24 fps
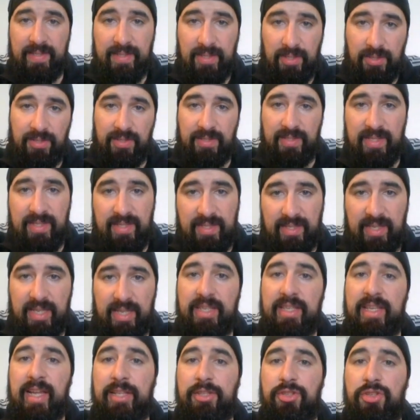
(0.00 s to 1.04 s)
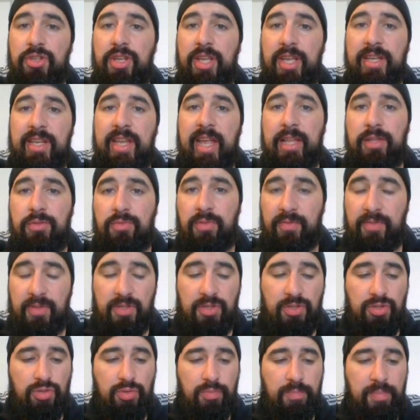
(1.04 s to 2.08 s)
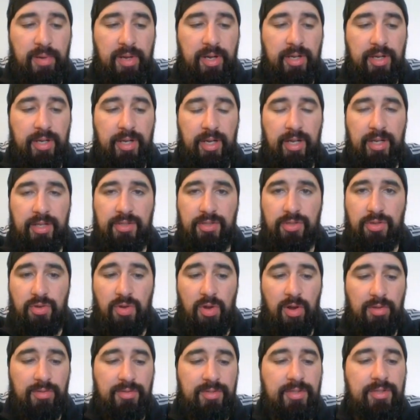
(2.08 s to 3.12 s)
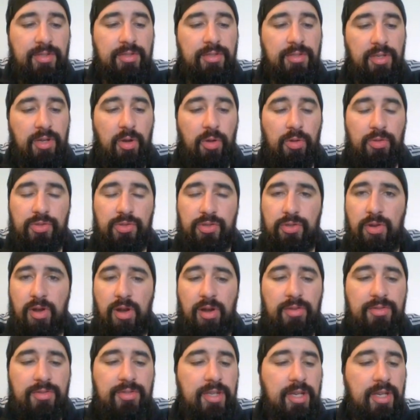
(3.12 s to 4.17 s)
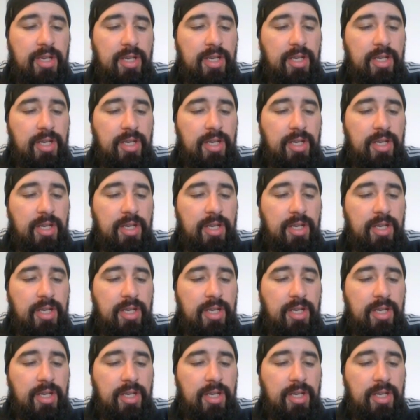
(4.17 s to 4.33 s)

So this skin that you can get with the super scrolls, the gold scrolls.